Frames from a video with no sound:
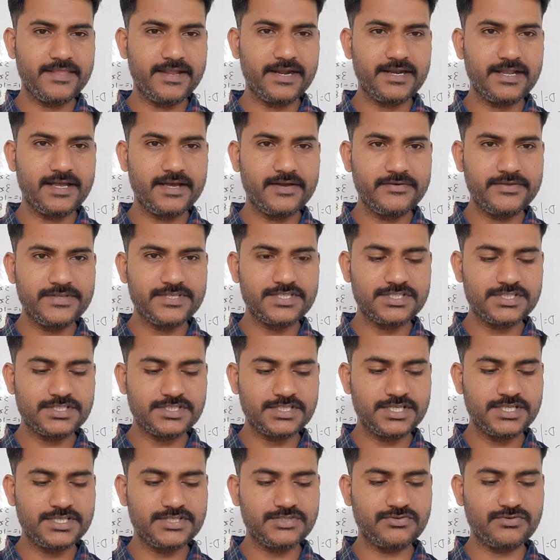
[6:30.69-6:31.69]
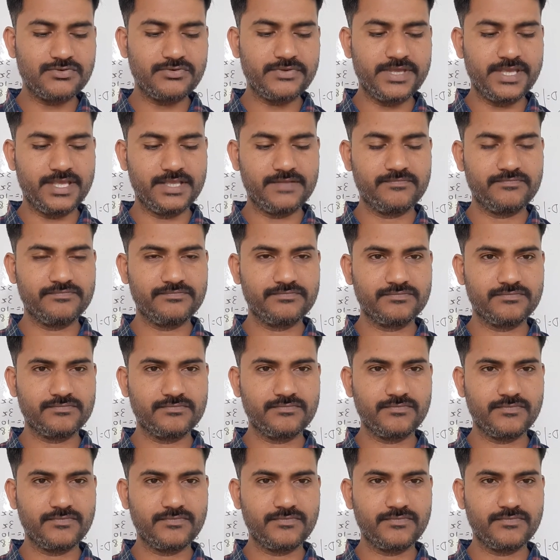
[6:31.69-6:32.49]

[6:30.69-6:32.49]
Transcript: that how is tree is growing,